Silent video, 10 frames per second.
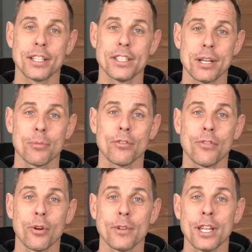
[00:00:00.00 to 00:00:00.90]
and timber
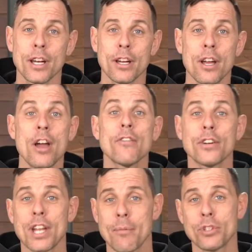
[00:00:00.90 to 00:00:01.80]
formula
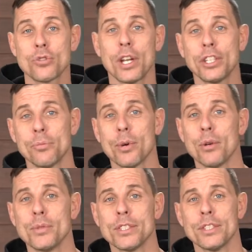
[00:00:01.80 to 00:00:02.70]
for demonstration
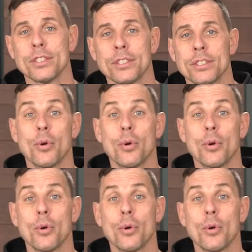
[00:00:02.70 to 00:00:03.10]
purposes.